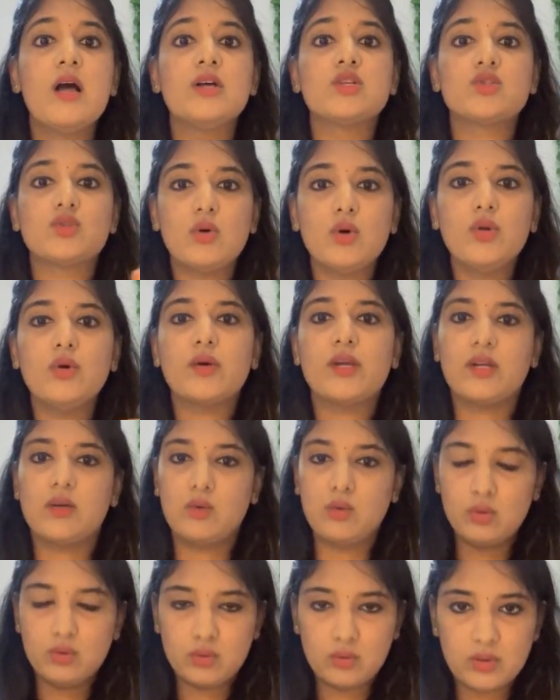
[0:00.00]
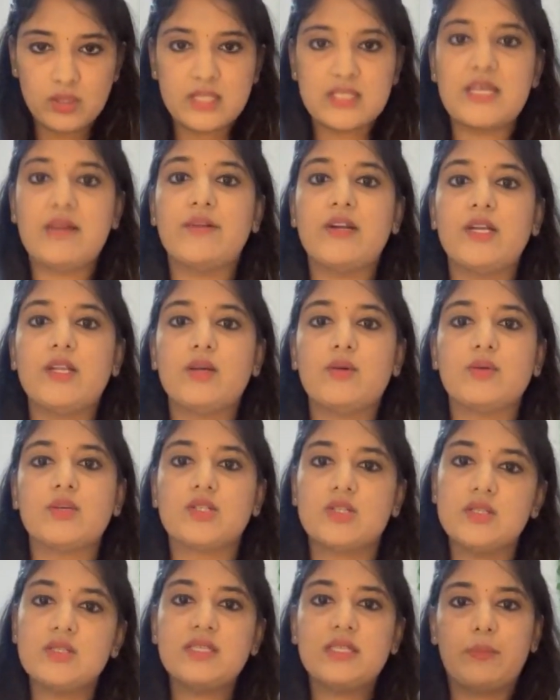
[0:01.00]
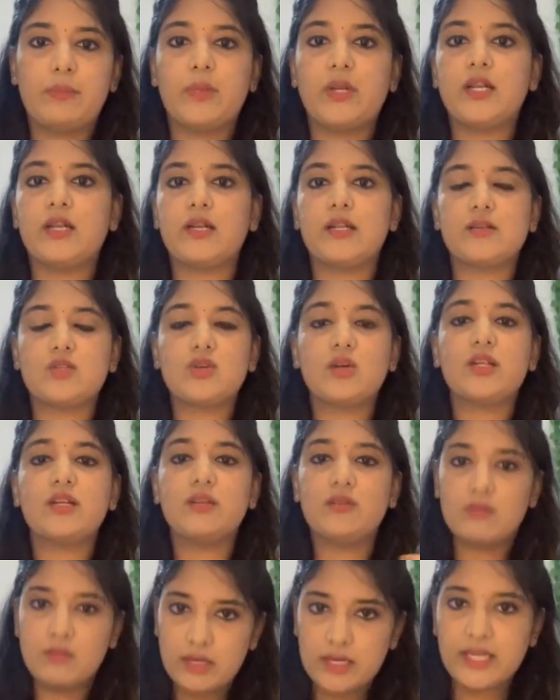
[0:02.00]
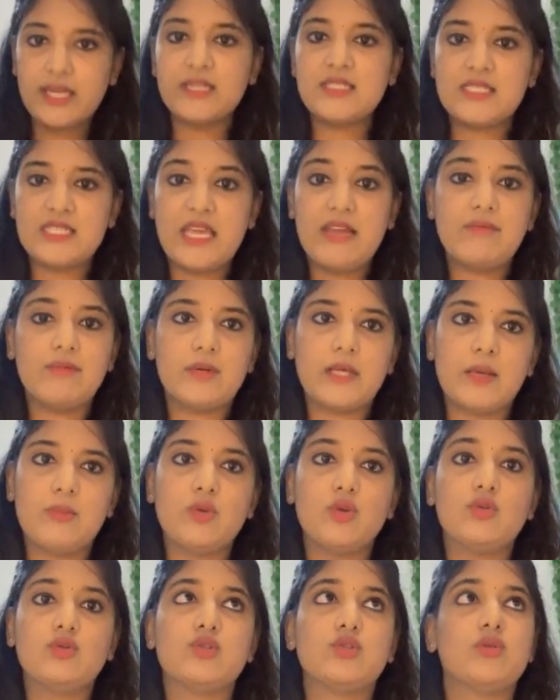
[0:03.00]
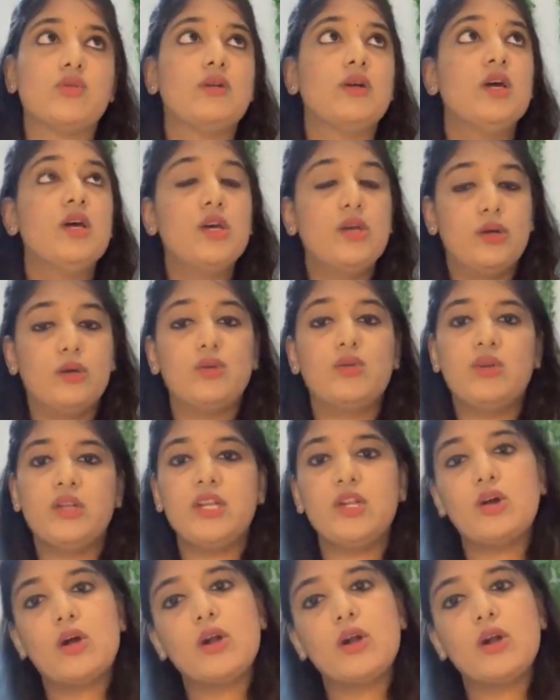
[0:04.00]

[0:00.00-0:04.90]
So you can go through that 70 questions separately, so that it would again save time. You need